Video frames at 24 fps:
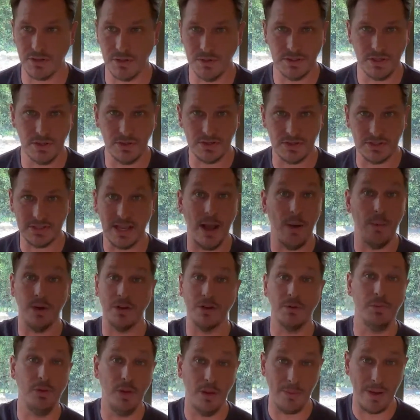And so you just say, I want
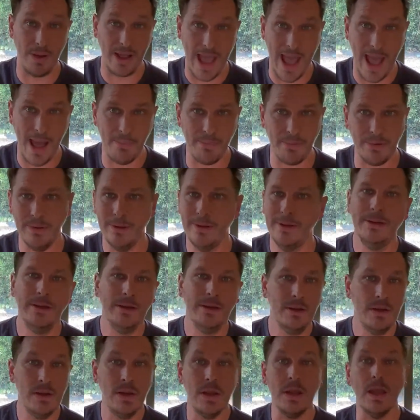to deploy my app.
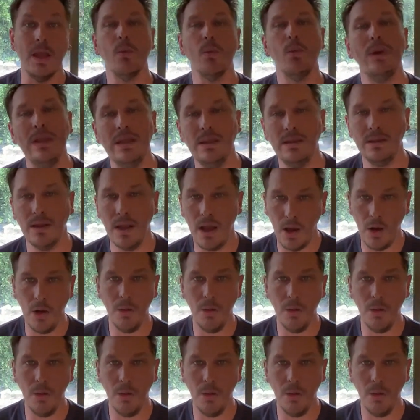And we know